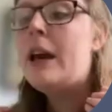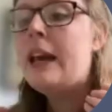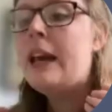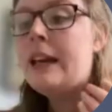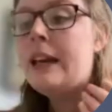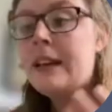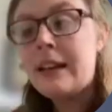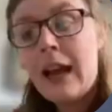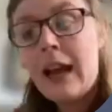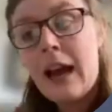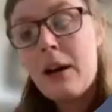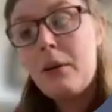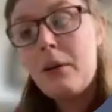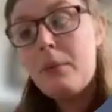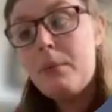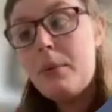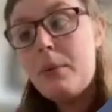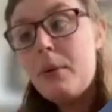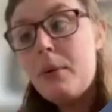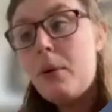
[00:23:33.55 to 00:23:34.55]
it can
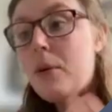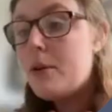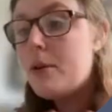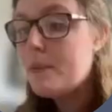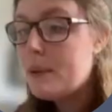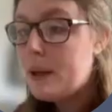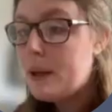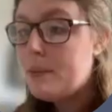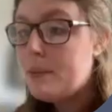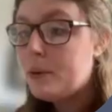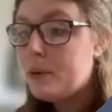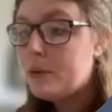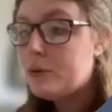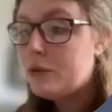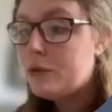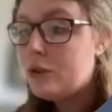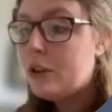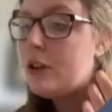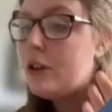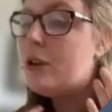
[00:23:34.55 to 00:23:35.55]
help other
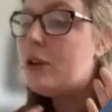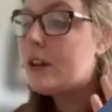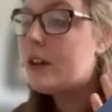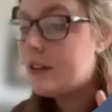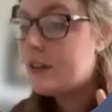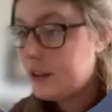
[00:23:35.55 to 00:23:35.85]
people to look